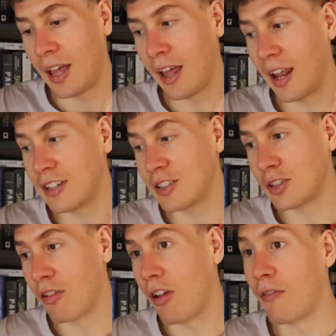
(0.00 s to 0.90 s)
And I
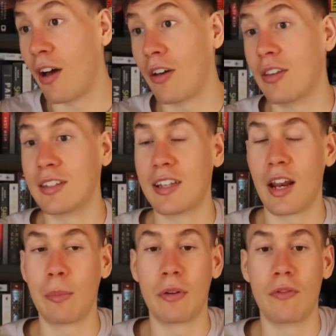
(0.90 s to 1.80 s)
just love how the
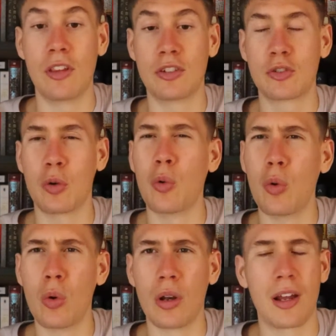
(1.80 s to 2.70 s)
setup of the
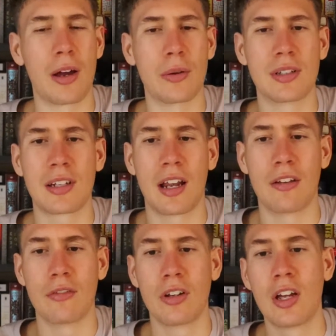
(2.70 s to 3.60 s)
school and how it's kind
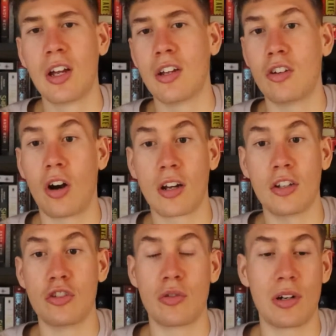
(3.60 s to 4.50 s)
of dark
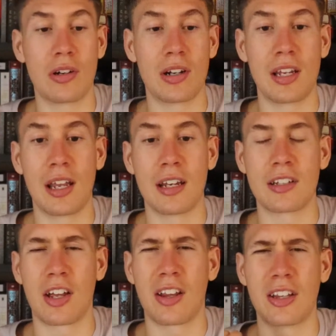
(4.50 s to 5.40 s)
and dreary, and
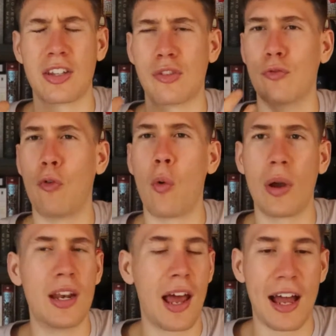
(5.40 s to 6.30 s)
it's got like this
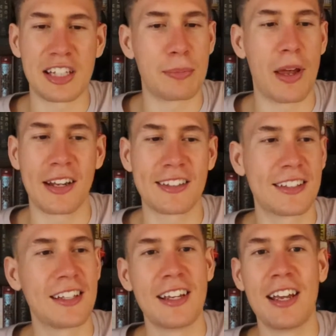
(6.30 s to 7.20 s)
void aspect
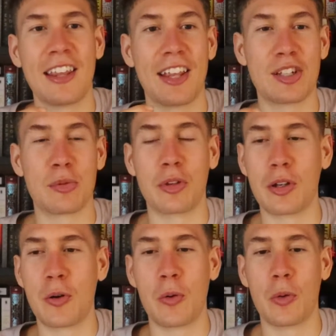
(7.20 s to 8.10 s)
that's
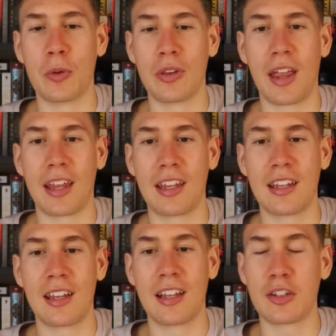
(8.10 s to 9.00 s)
really cool. Like
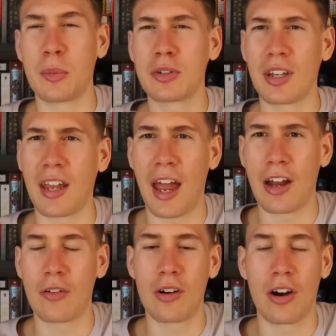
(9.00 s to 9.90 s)
it's almost like
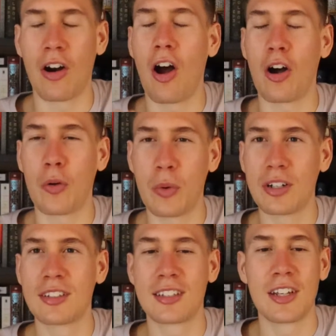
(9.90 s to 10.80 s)

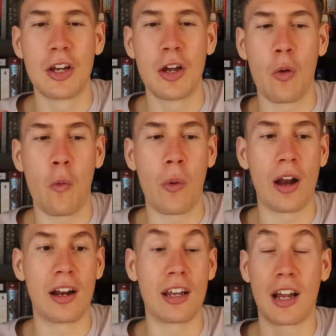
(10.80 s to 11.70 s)
Hogwarts,
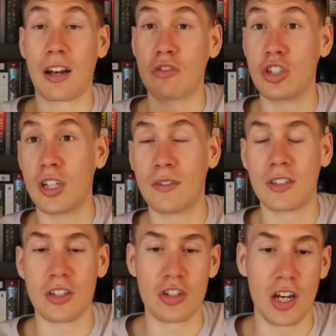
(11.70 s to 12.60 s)
where it kind of
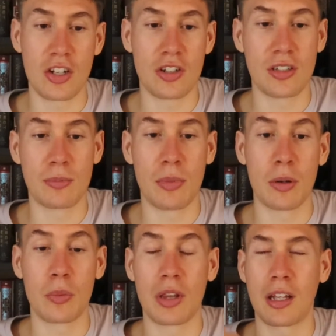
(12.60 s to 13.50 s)
shifts and changes,
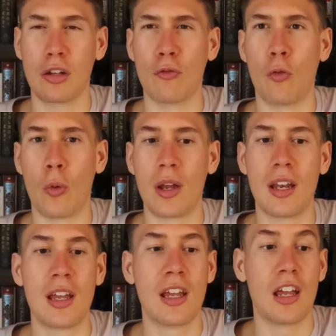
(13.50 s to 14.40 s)
but with like the
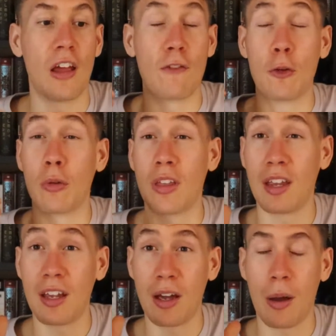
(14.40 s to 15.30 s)
void, if you
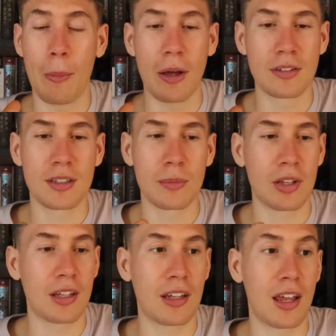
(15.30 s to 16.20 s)
think about
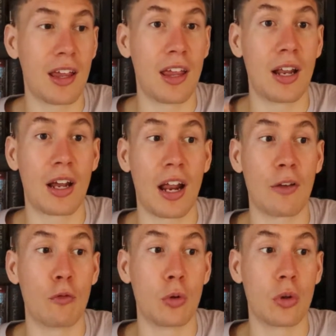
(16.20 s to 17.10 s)
something, it kind
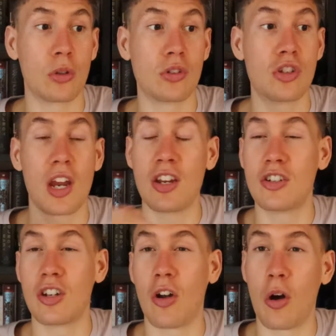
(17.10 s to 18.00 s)
of will
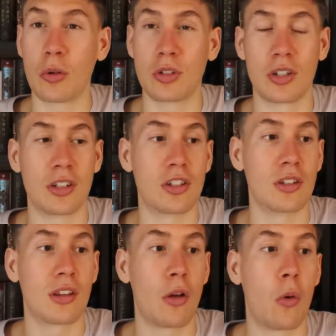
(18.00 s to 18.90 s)
change and alter
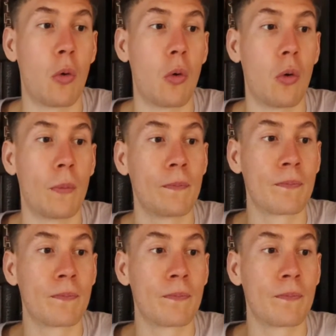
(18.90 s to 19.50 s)
just the whole